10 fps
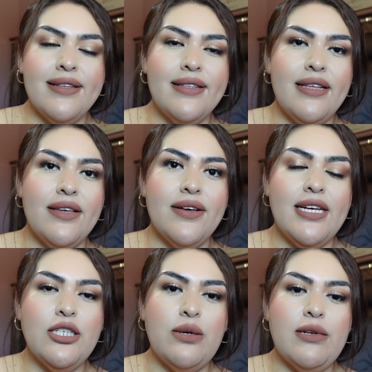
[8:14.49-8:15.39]
Thank you
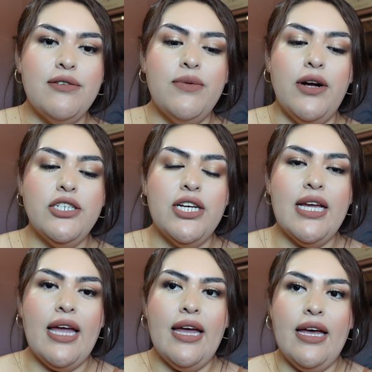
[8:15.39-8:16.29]
guys so much for
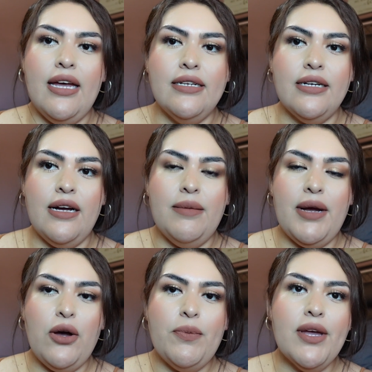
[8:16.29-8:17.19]
watching, and I
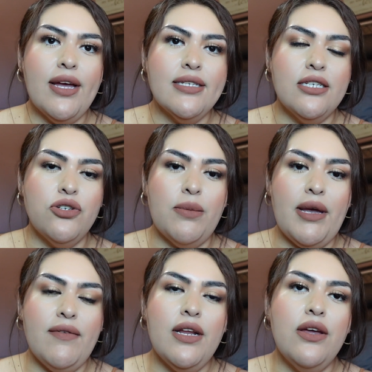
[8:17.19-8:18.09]
hope you guys enjoyed
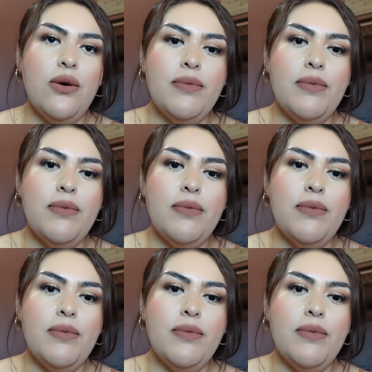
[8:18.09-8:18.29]
my video.